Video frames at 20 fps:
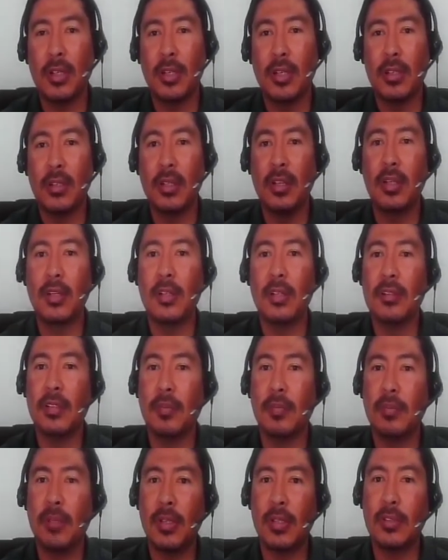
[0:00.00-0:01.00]
then there is a
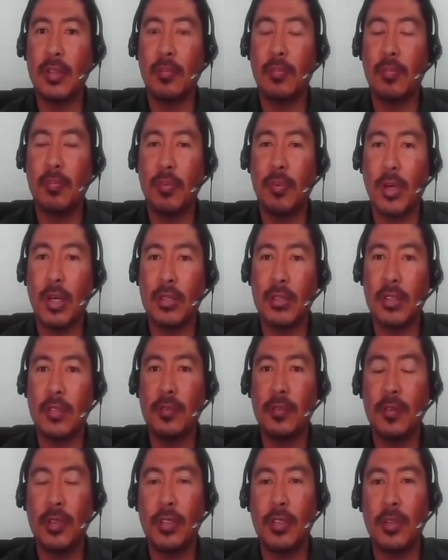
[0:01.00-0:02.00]
there's a process
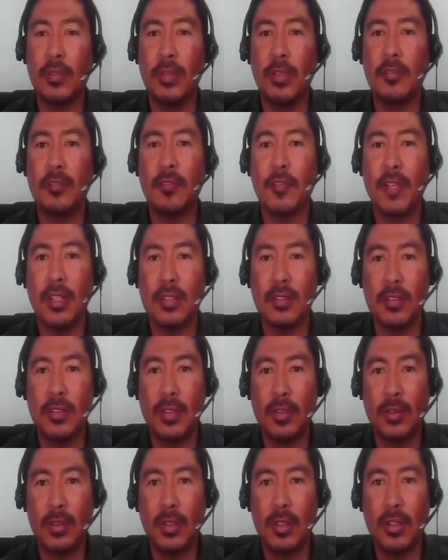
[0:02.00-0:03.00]
for it to be phased
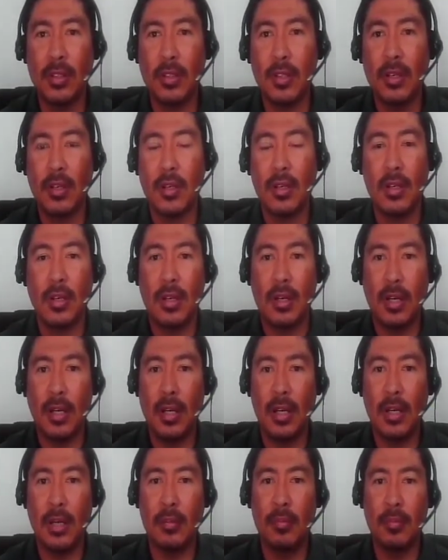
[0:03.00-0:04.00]
out. Mm-hmm.
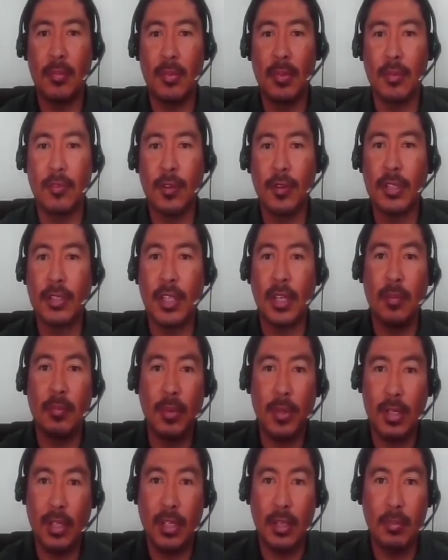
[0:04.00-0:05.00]
Um, for
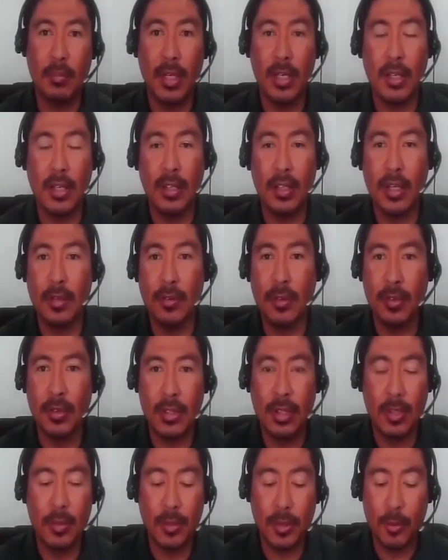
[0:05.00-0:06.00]
example, in the beginning there were
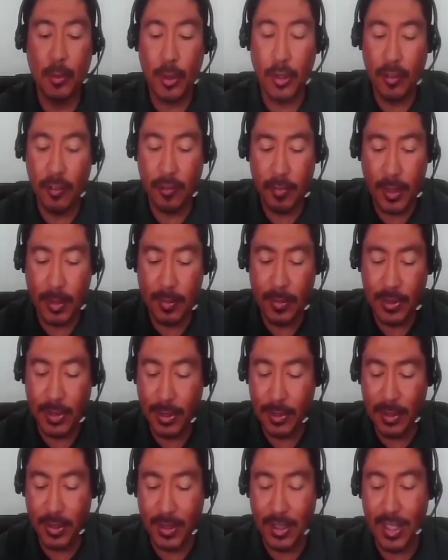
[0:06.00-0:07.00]
there were 12 pups. They
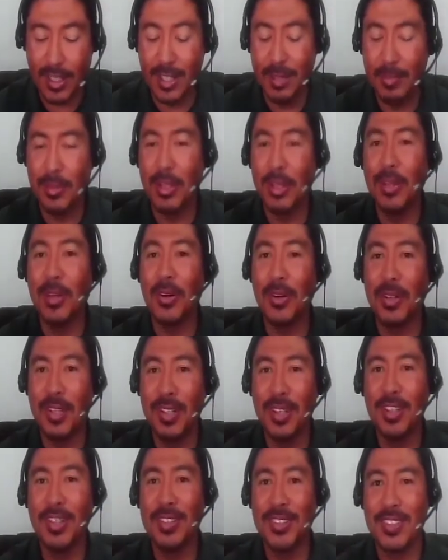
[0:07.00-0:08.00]
used to call them the
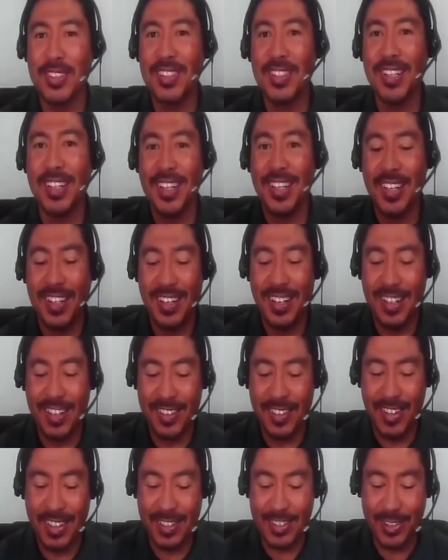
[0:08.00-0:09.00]
dirty dozen,
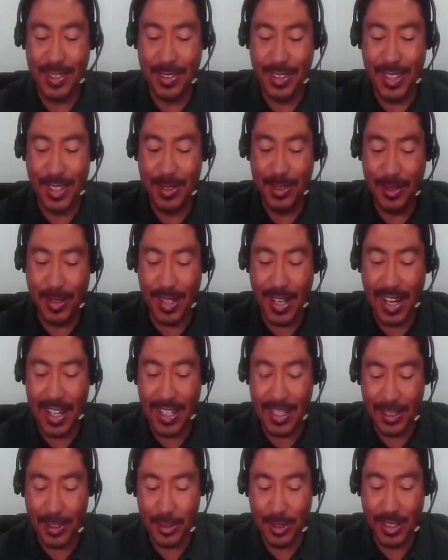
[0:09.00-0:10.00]
right? So these were
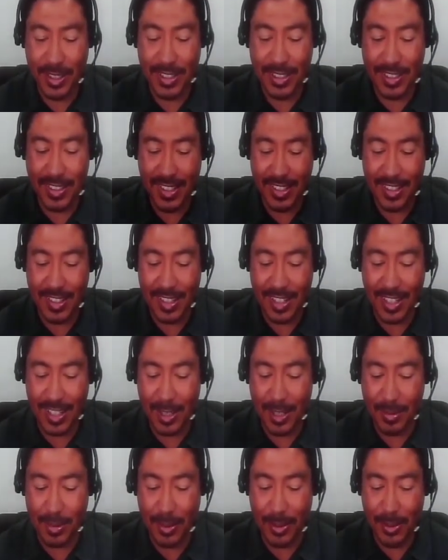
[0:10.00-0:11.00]
Aldrin,
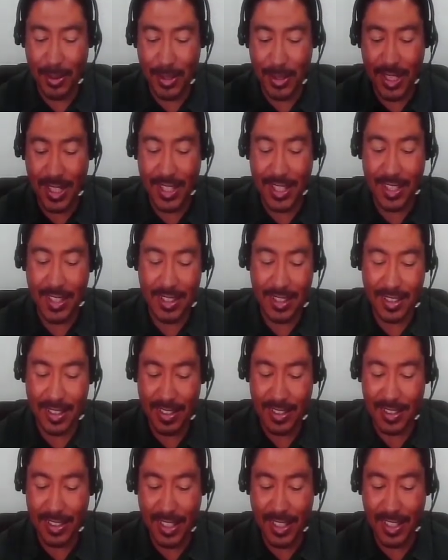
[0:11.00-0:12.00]
um, Chlordane,
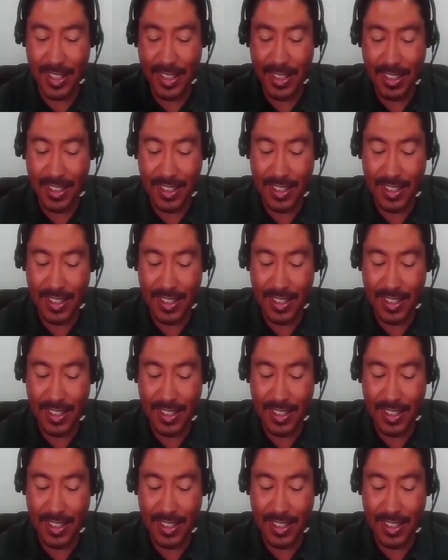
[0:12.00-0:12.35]
DDT,